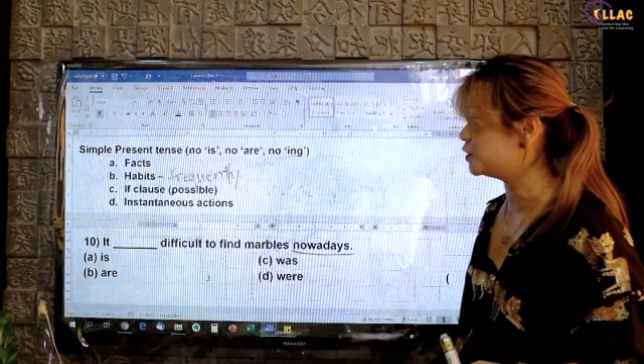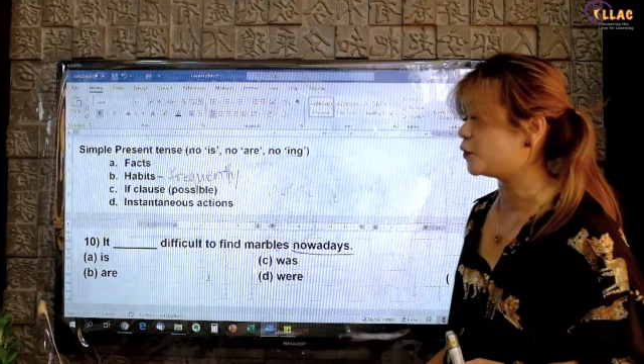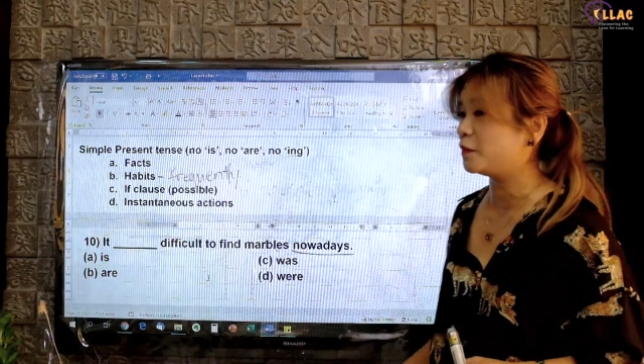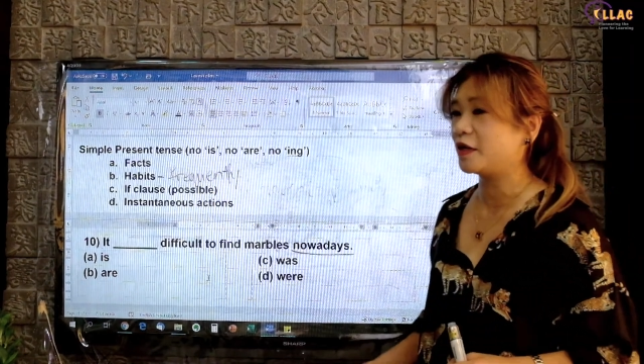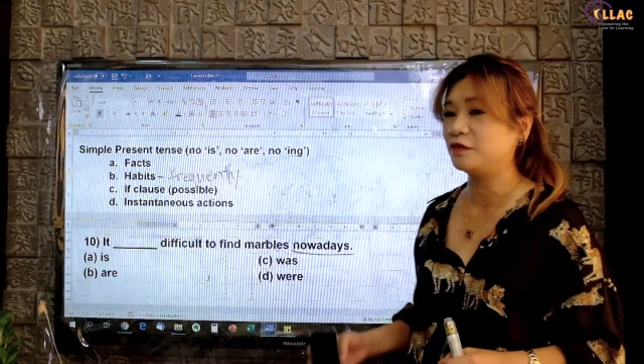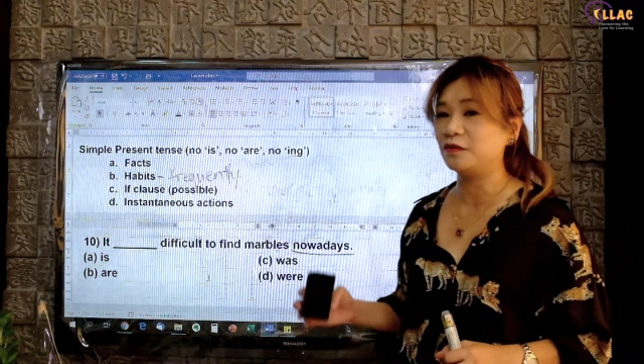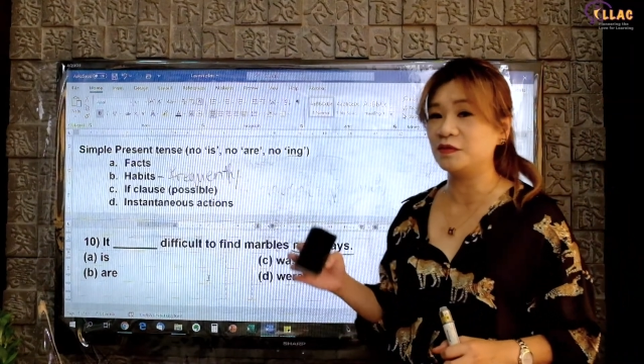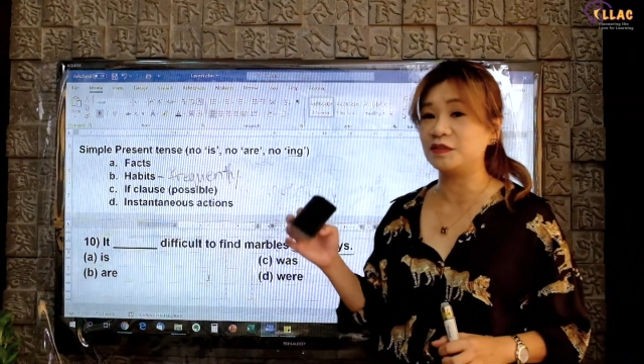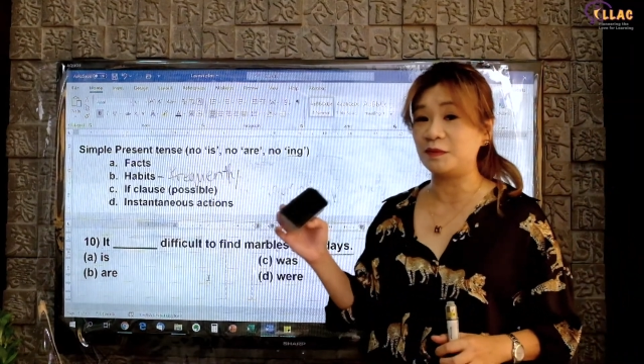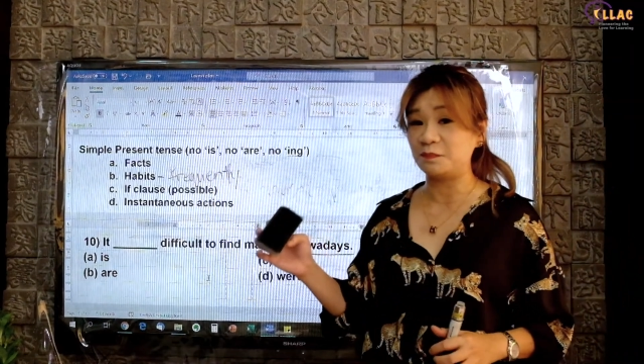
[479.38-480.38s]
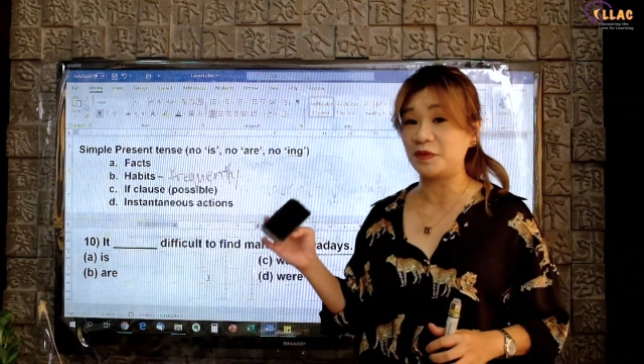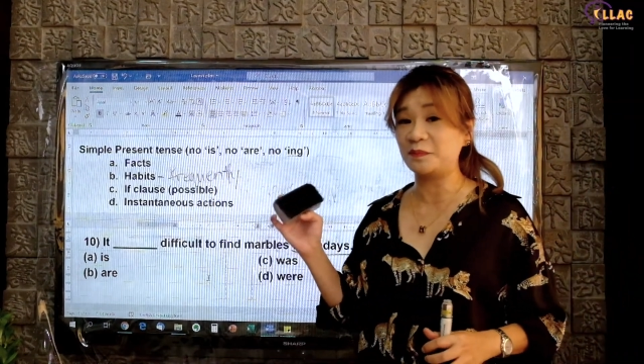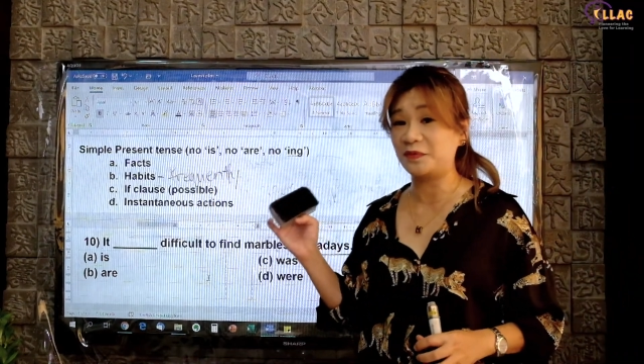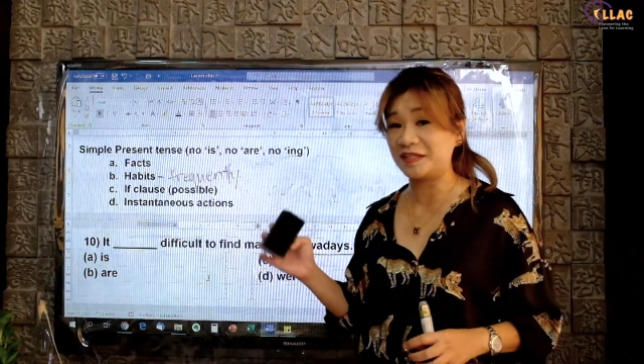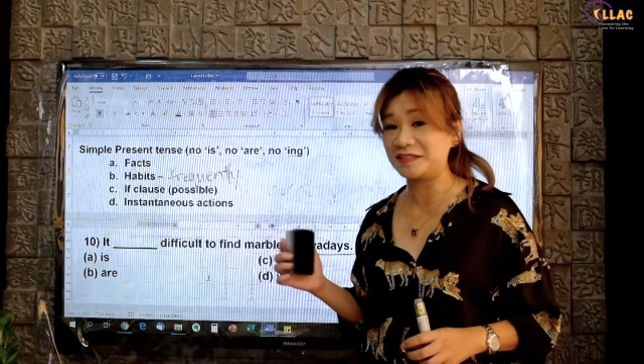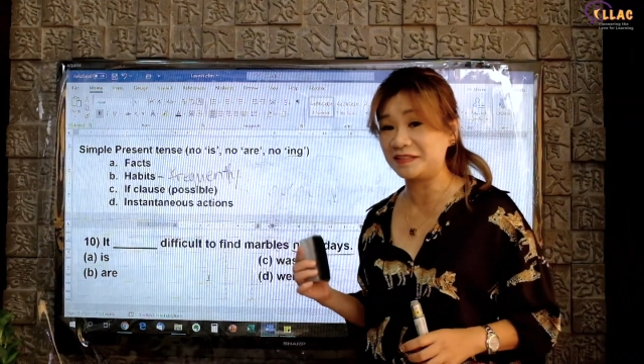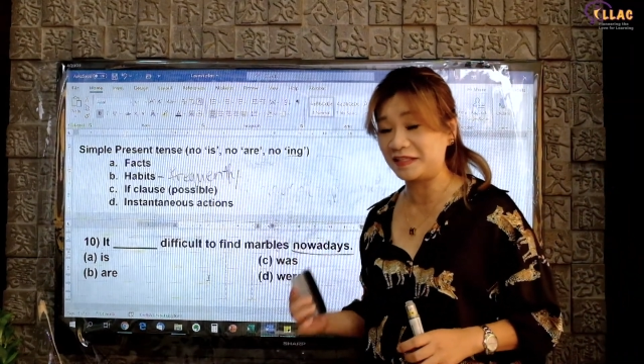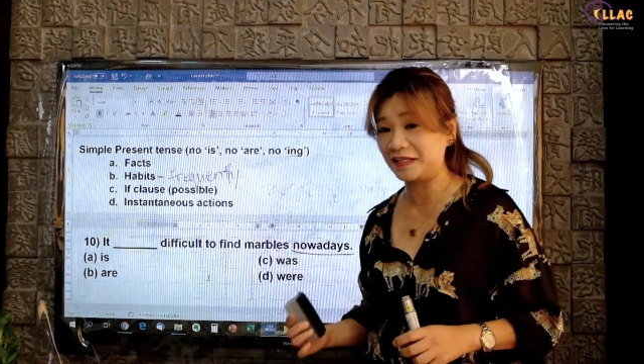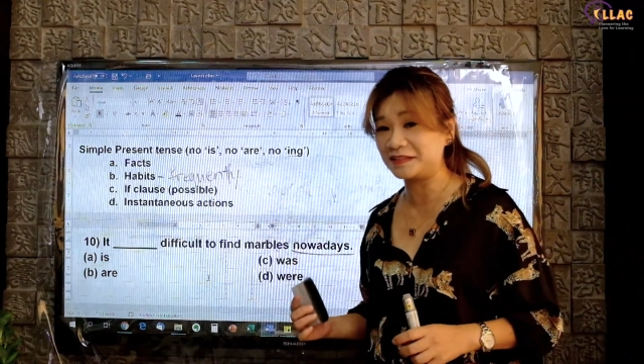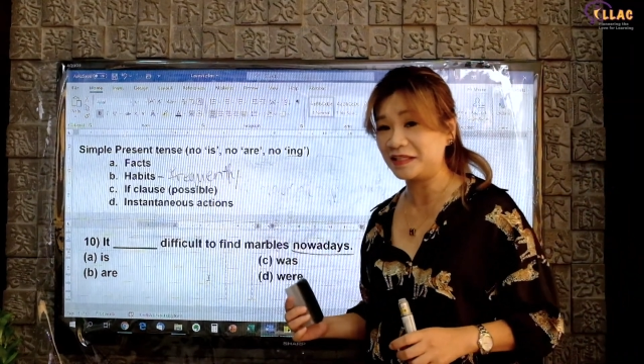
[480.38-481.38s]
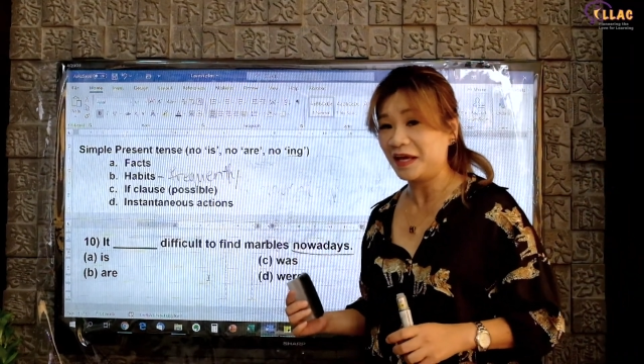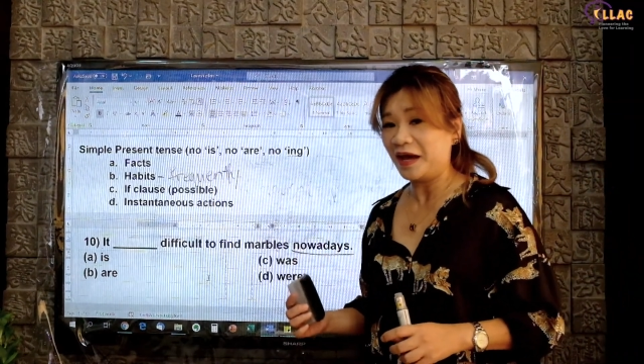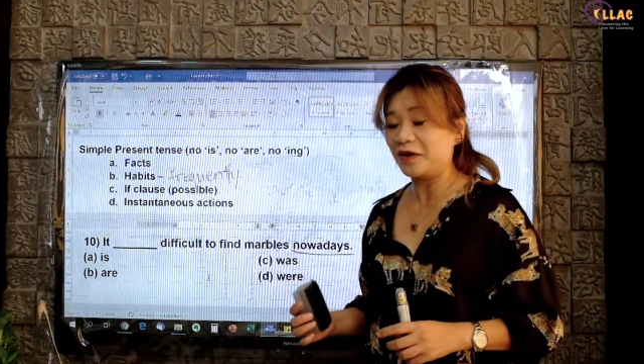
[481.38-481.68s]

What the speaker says: whereby you use simple present tense. I